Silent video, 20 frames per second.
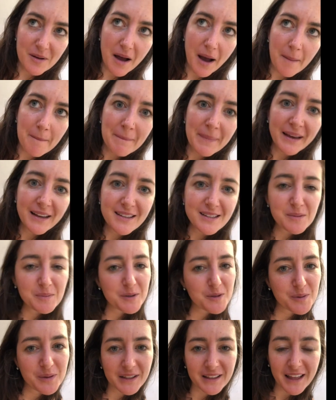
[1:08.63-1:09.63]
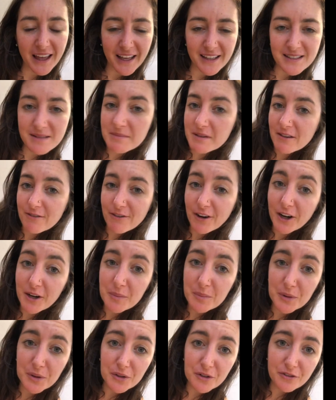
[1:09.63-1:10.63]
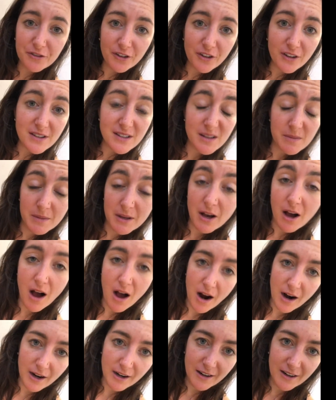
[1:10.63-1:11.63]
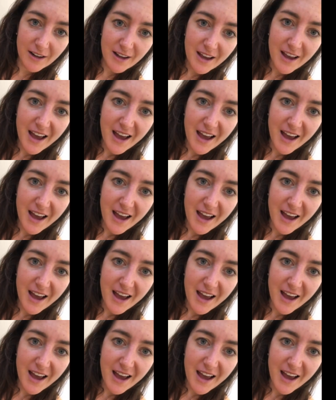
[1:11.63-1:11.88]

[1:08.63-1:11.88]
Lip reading: a mix between like something very beautiful and something hard,